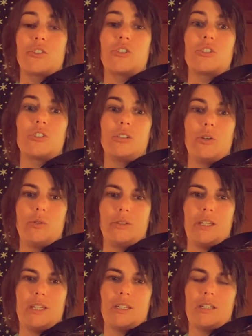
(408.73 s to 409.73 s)

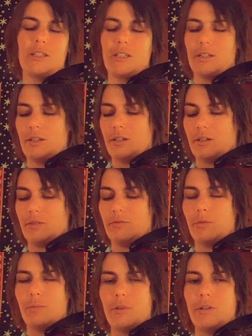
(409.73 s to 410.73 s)
slowly
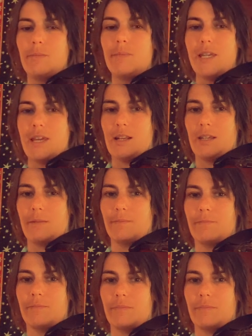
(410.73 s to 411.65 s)
from the beginning.